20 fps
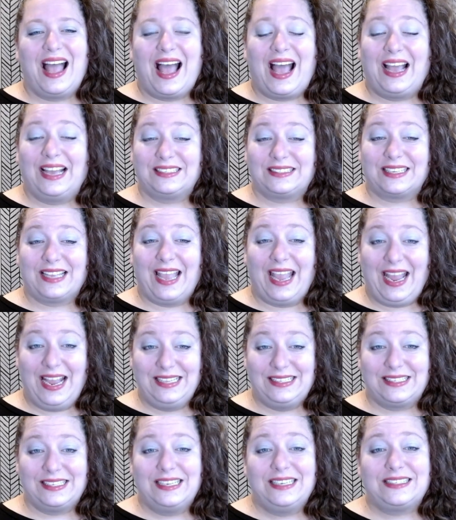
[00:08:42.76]
As
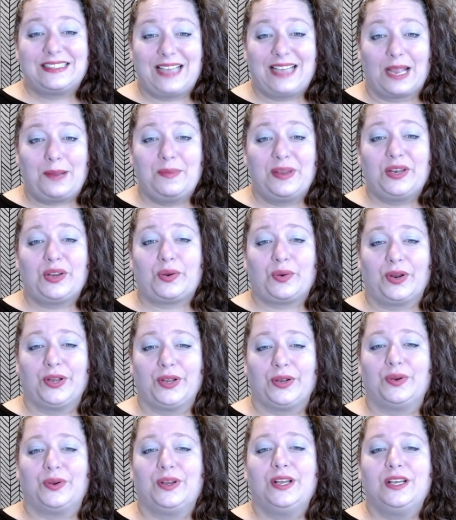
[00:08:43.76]
Kate's excitement
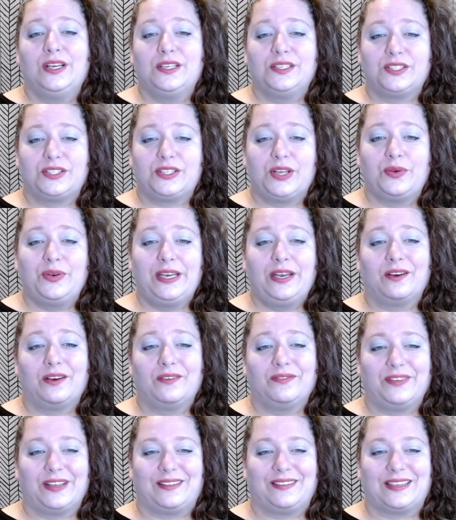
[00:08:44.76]
grew, so did her
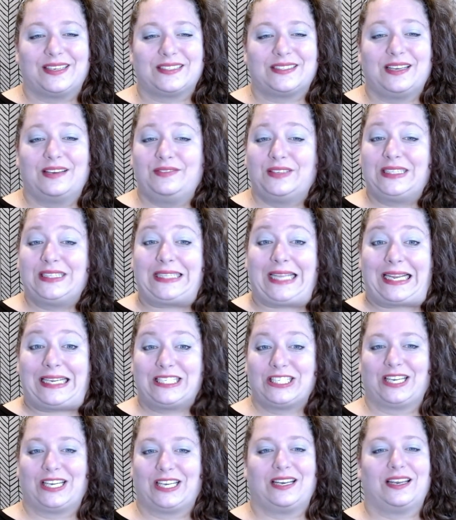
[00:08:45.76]
feelings of
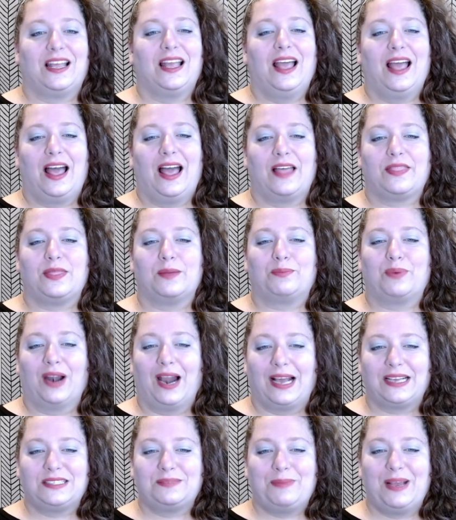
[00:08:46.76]
elation at the
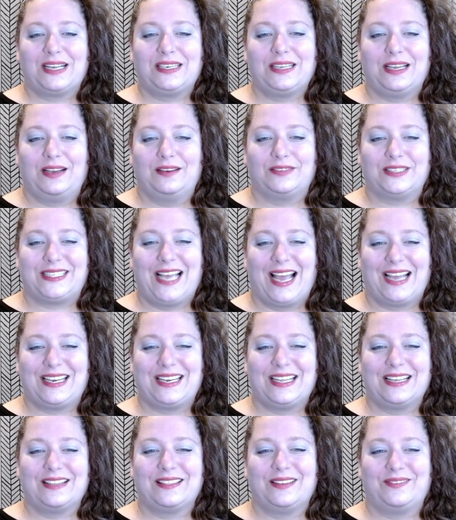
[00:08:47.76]
prospect of
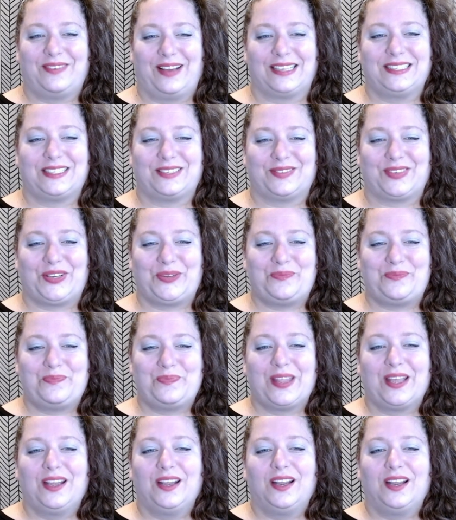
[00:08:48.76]
attending the festival.
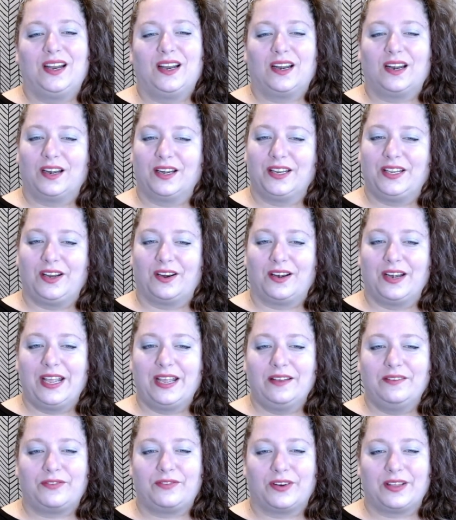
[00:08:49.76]
Her
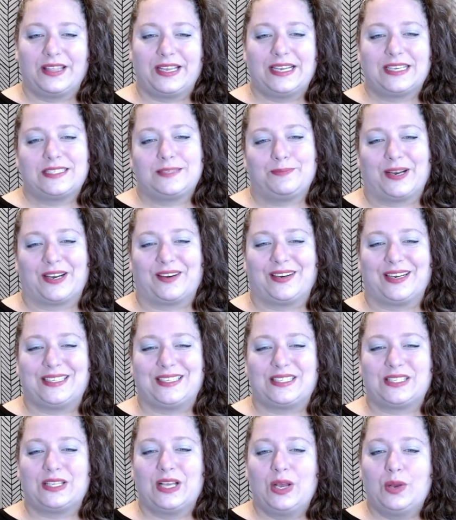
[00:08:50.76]
yearning for the
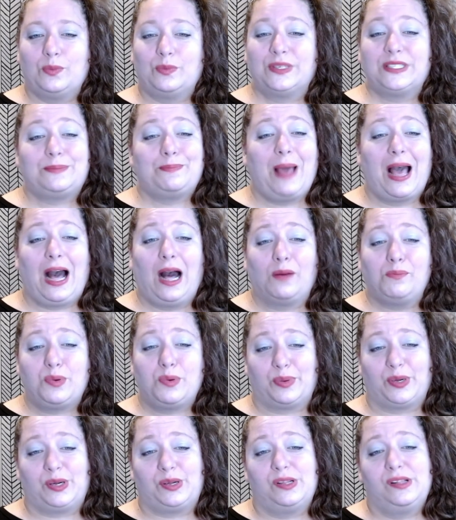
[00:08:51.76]
experience was
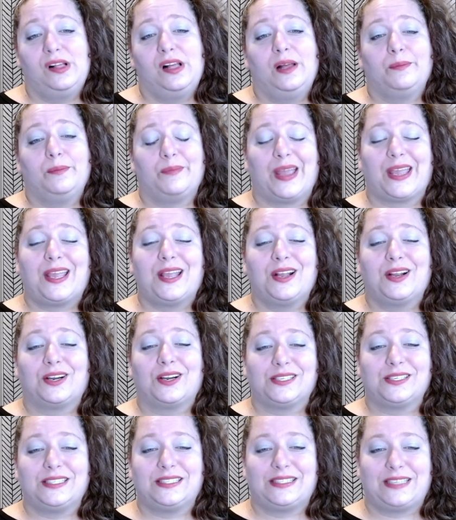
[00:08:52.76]
palpable, making
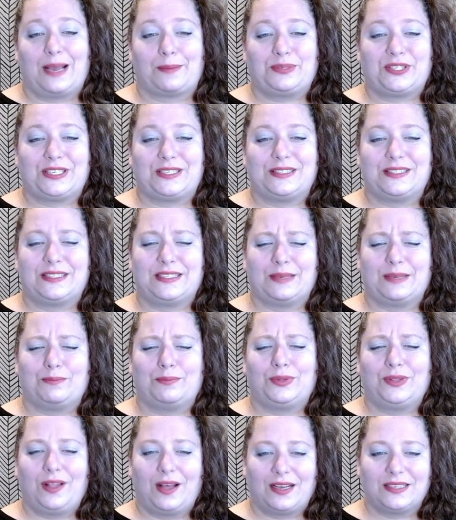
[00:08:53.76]
her deception seem
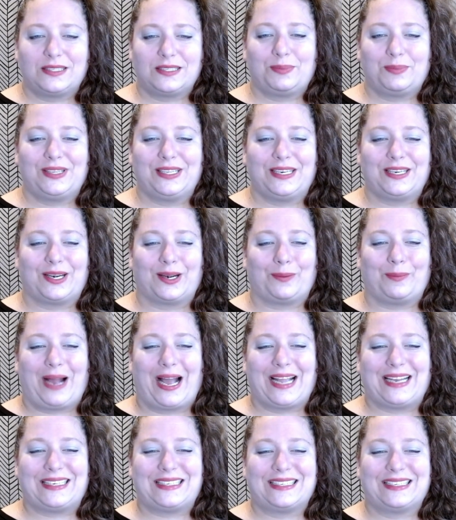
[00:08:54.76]
plausible in her
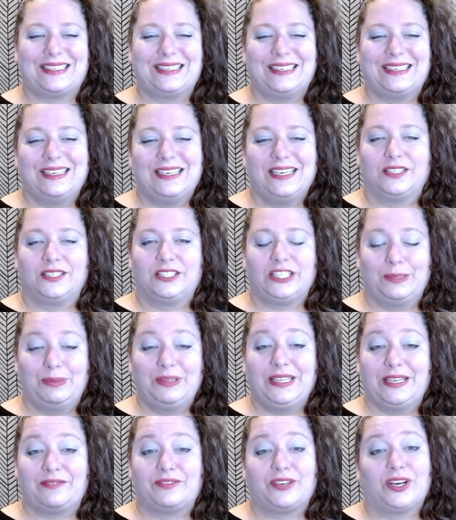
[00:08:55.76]
mind. She
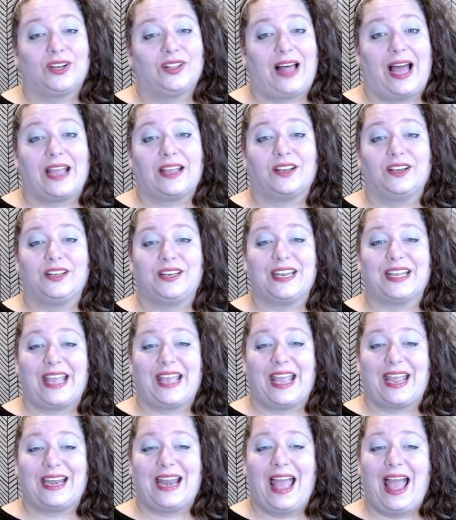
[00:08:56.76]
believed her lie could
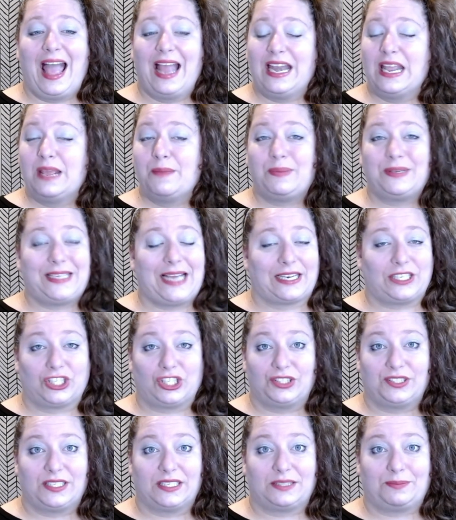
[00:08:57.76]
negate any potential
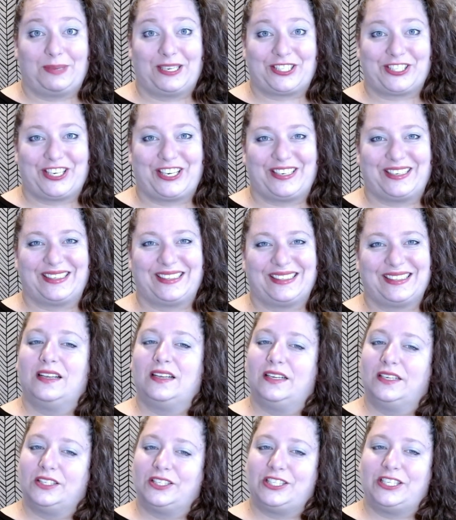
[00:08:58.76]
suspicion.
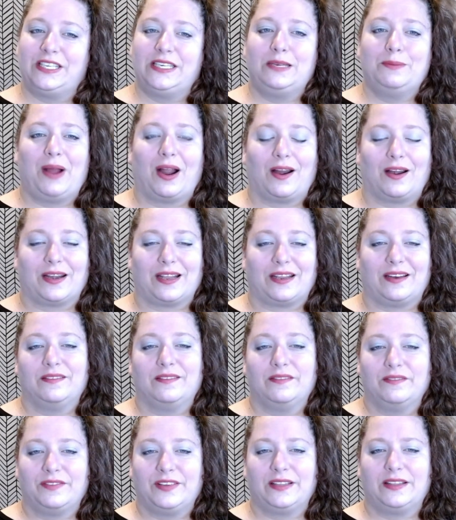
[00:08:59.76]
She departed,
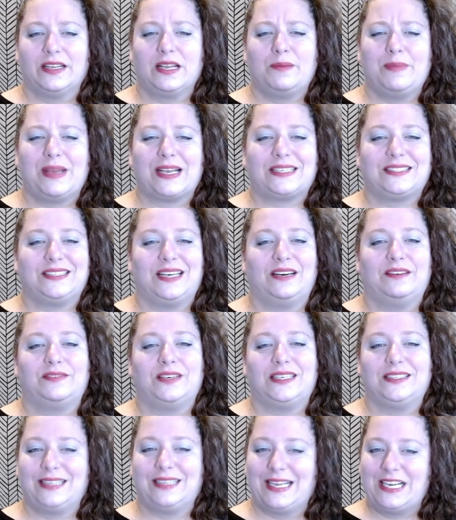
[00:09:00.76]
feeling a mix of
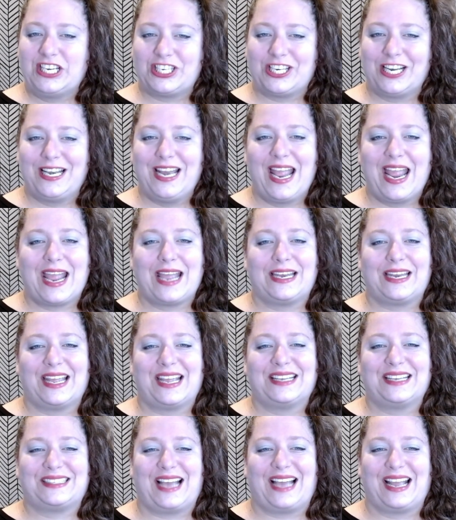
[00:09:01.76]
elation and
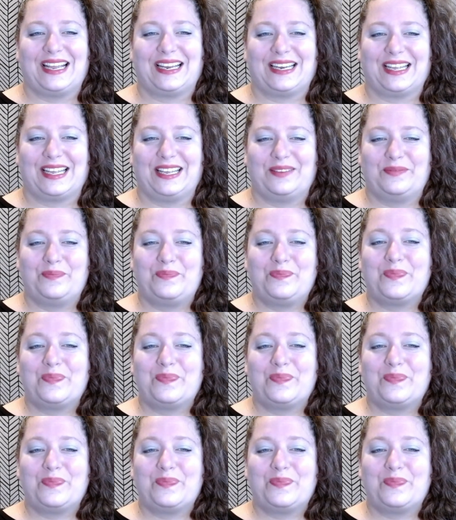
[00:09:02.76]
anxiety.